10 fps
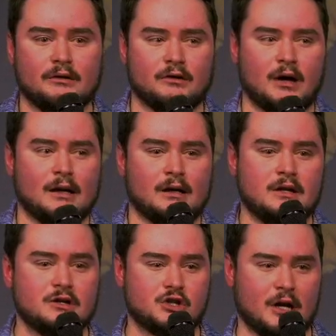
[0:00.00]
not
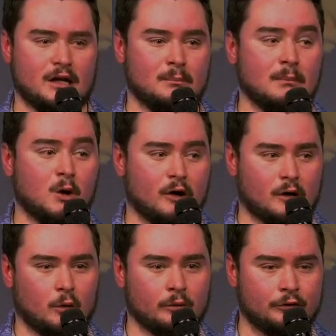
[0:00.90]
initiating
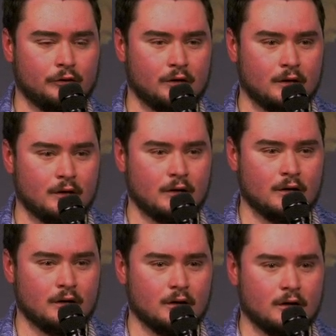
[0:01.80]
miracles
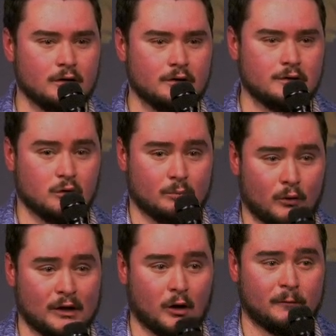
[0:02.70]
to
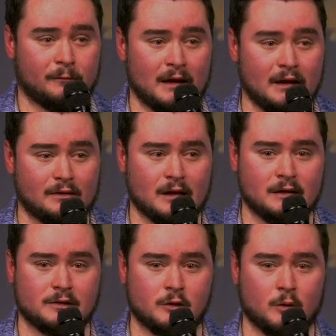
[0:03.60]
bring our faith
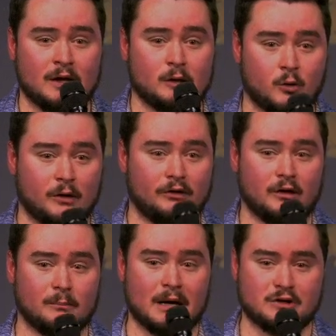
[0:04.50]
into
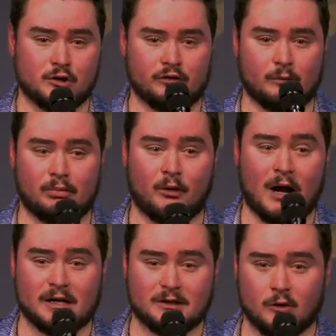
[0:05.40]
increasing measures of
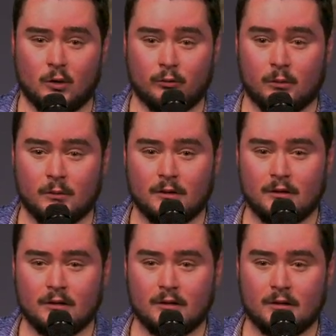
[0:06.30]
practical
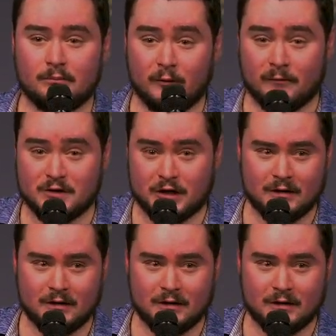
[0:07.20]
provision.